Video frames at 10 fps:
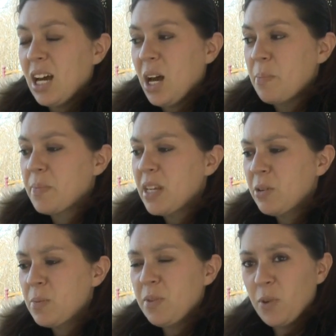Um, it
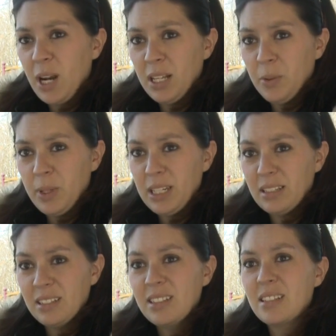was before
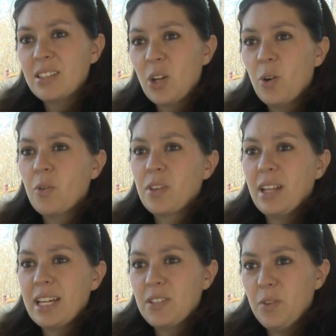Halloween, and so over the
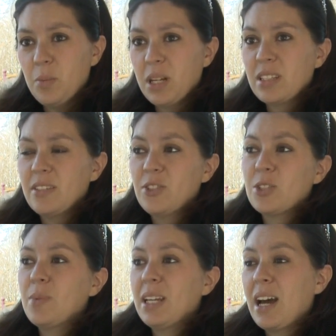last few months, he's
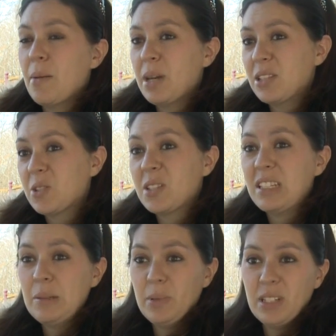just made comments or
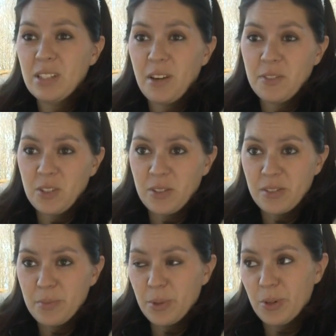seen police
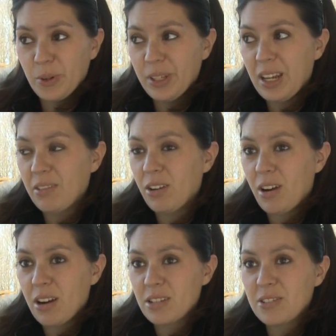officers patrolling out in the
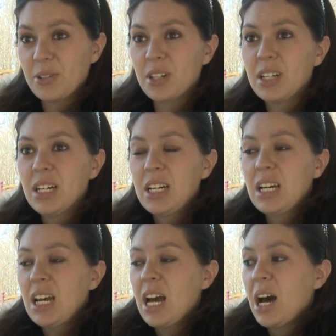cars or
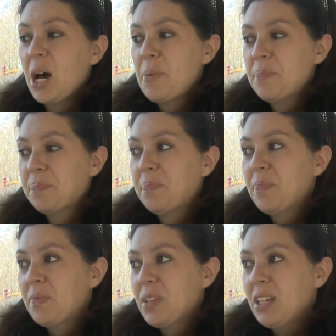um,
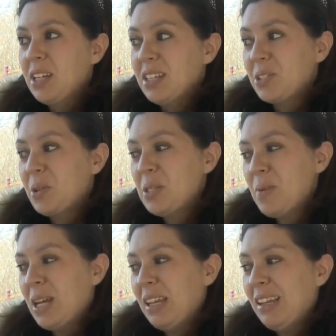so he's
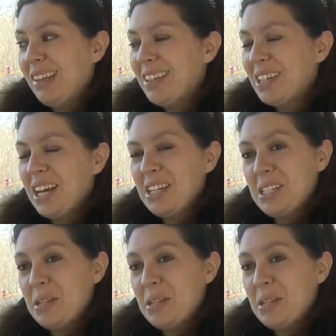been kind of